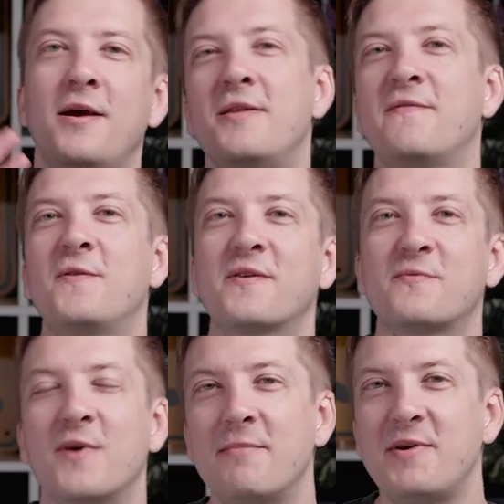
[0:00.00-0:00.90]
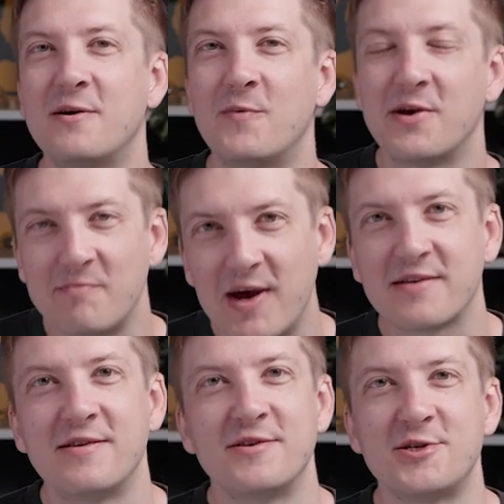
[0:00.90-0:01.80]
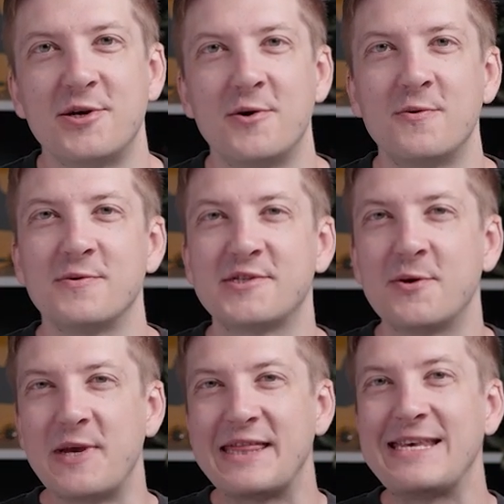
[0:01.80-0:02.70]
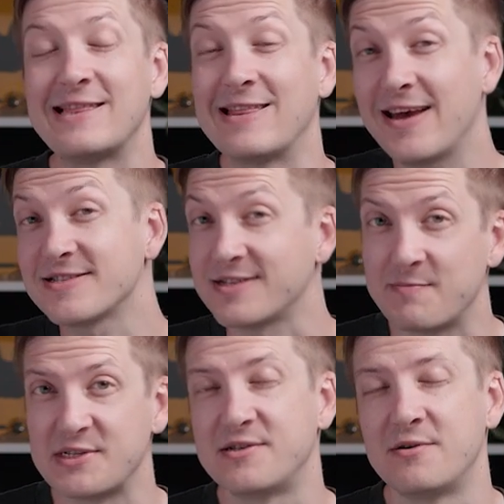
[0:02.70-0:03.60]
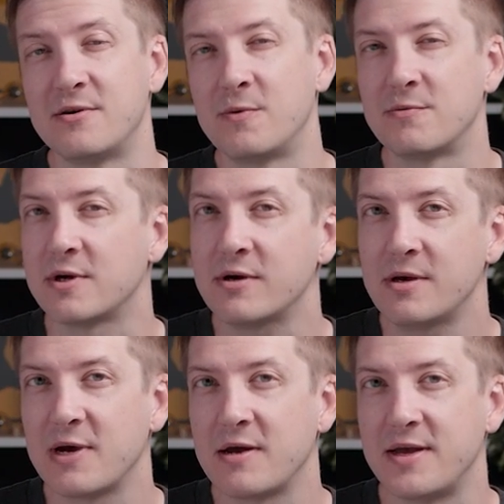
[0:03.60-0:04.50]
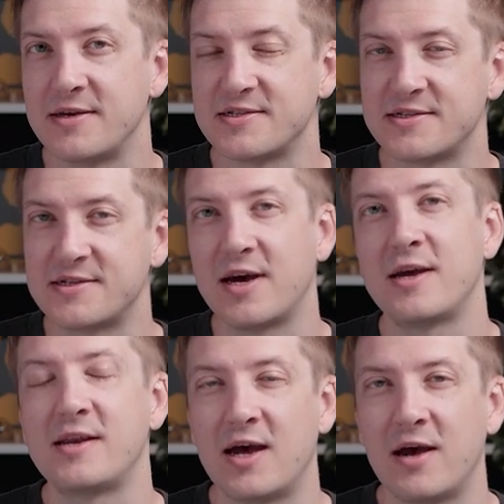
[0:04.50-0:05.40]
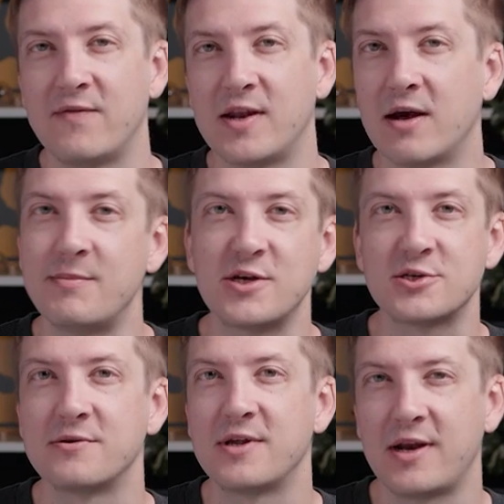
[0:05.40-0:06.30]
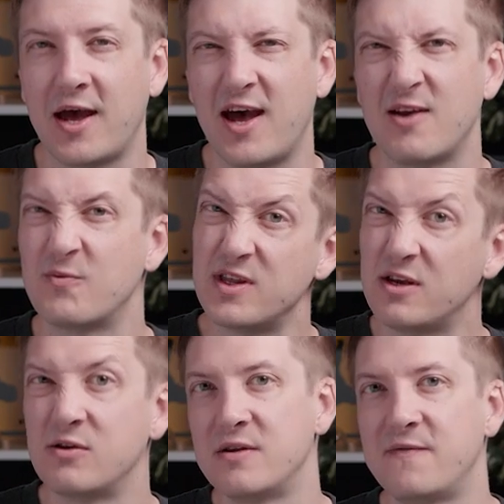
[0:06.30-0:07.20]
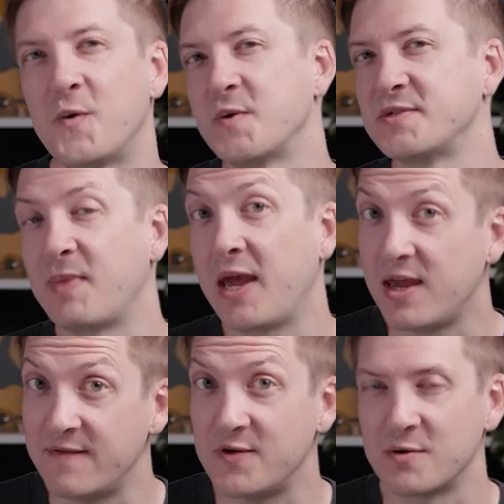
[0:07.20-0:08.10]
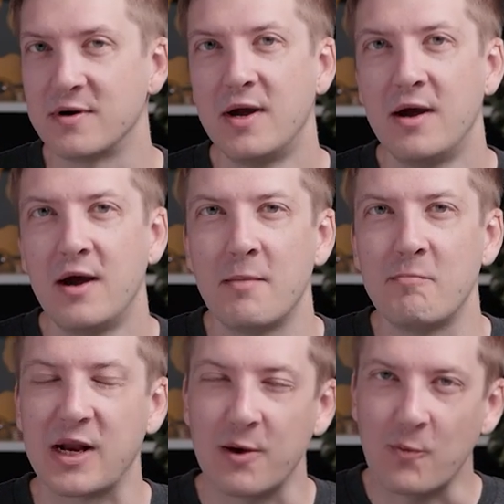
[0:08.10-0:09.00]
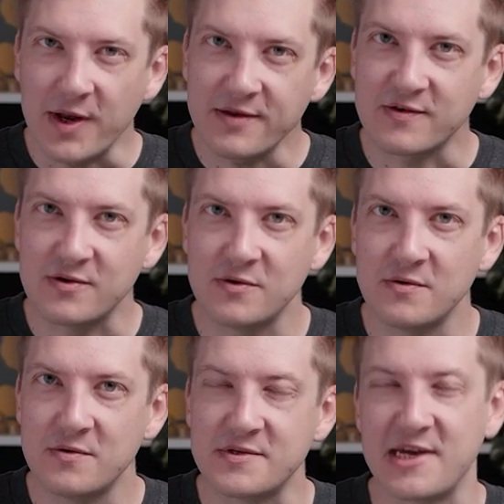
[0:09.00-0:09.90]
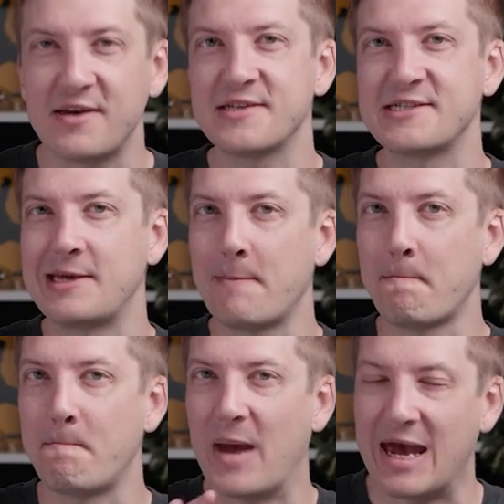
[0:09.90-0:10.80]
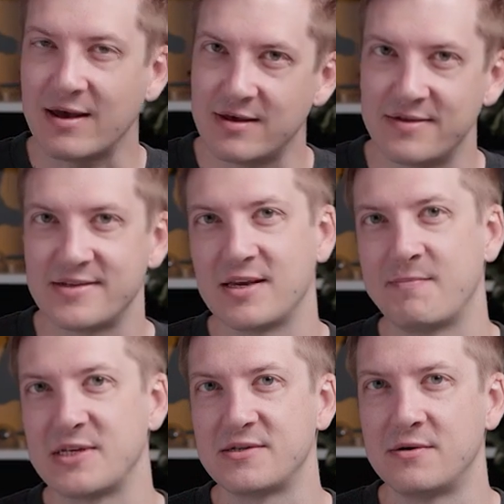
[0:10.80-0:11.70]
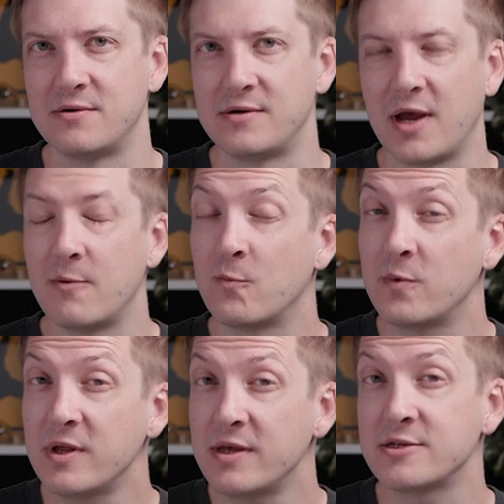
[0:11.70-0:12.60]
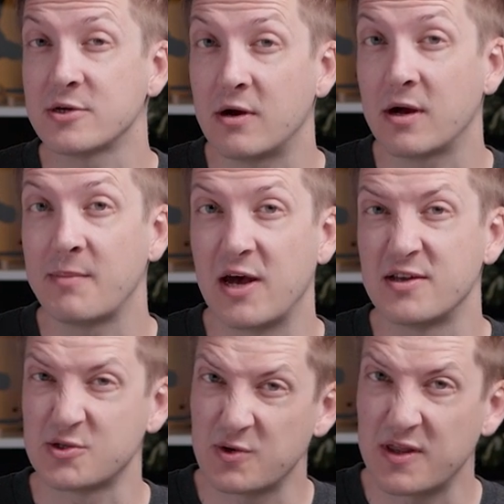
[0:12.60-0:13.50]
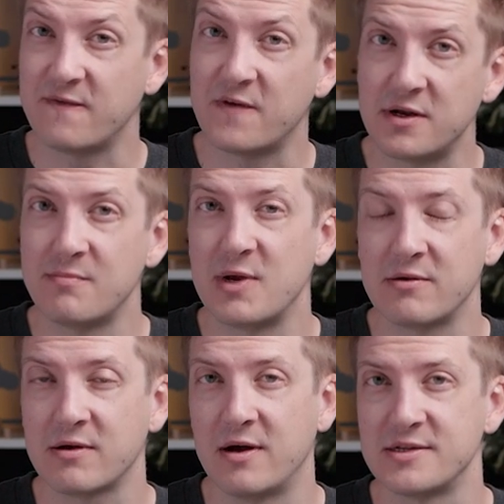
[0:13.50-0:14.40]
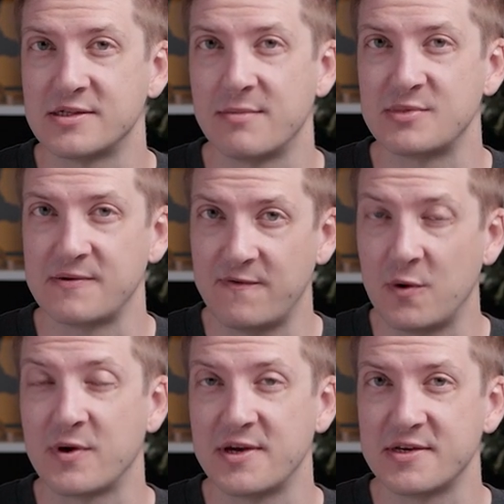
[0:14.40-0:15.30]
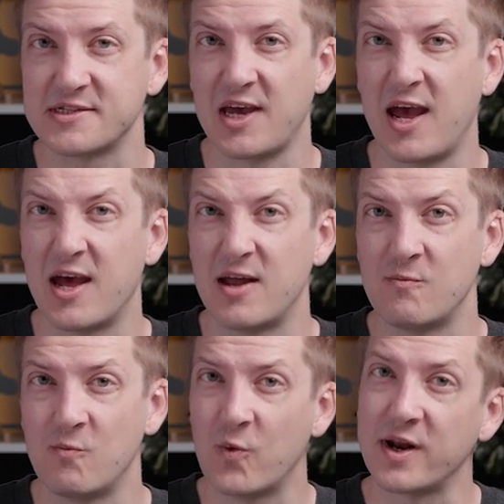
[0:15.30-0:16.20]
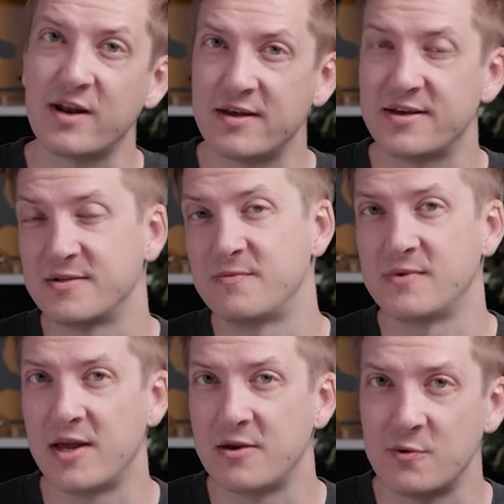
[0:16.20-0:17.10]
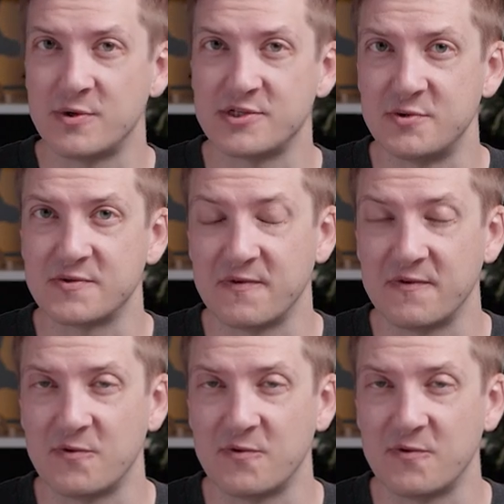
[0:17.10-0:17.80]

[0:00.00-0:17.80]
Hey there folks, Rob here. Welcome back to the show. So in the last episode, we were talking about a side nav and how to make sure that it had really good focused behavior. But I wanted to take a step back in this episode and really talk about sort of the fundamental concepts of focus and what it is and who it's useful